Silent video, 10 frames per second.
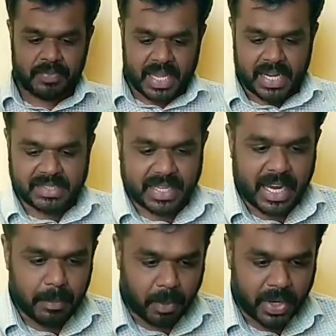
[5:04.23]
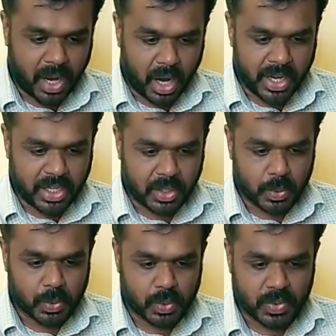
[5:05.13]
And second point, auditor
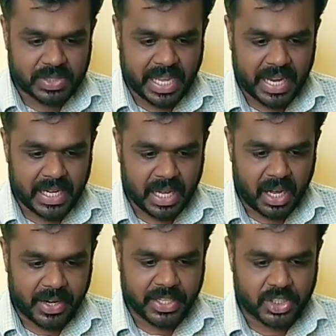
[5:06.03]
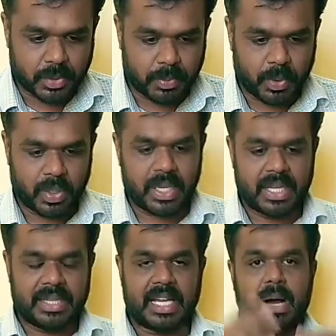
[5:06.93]
to sign audit report.
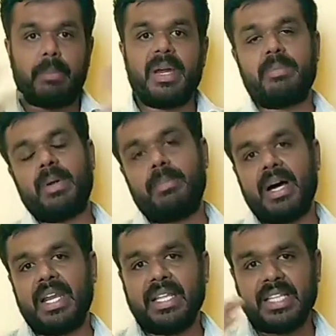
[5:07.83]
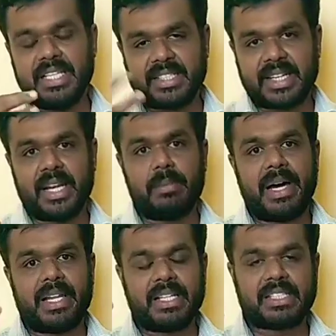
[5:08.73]
The company preparing the trial
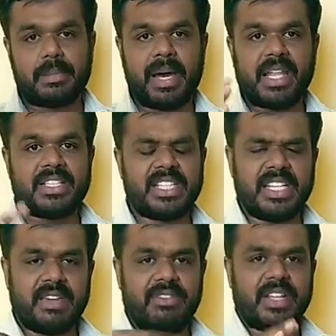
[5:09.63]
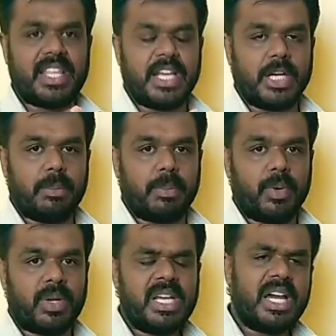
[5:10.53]
balance sheet, everything in report,
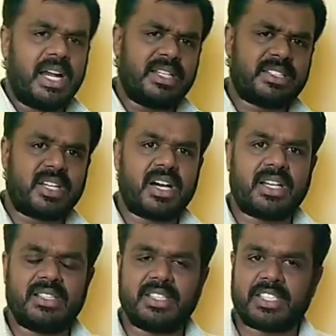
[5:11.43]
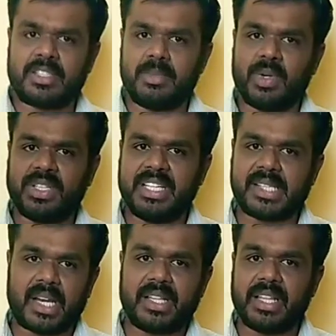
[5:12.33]
and stock register book. These are
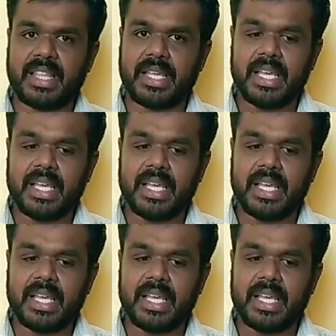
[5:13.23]
the things.